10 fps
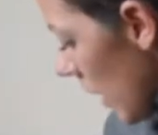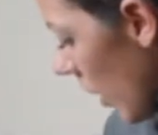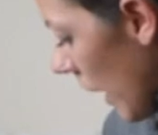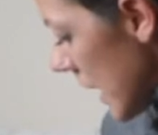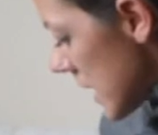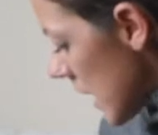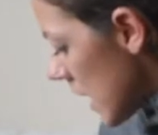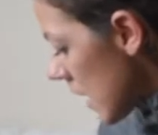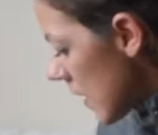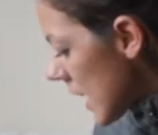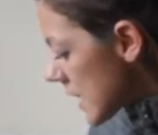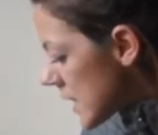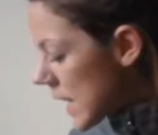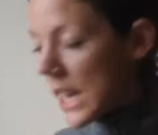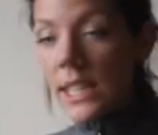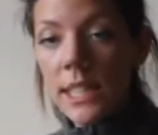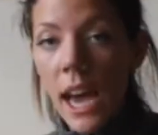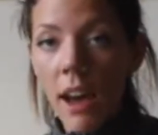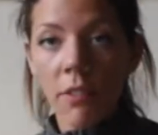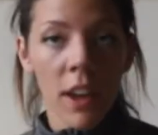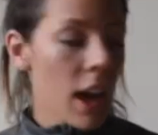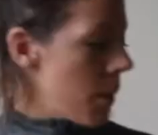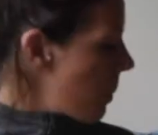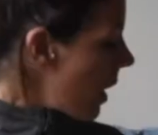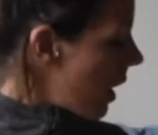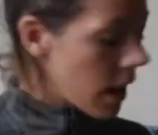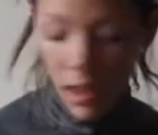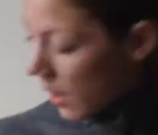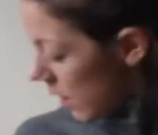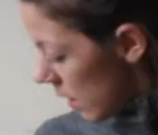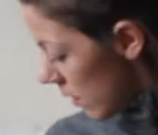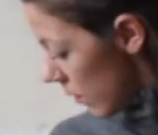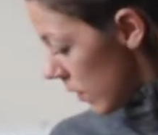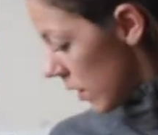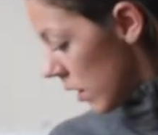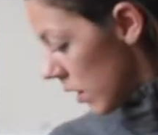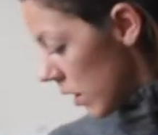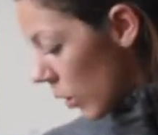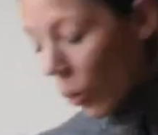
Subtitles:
All right, and the next thing is half cup of